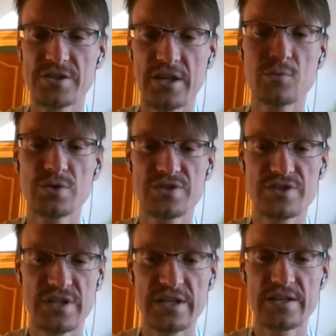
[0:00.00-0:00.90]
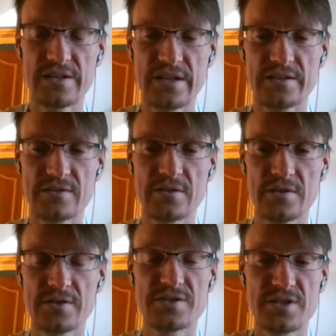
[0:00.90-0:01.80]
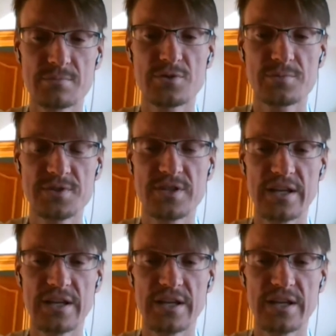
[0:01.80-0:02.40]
He would see that the syndromes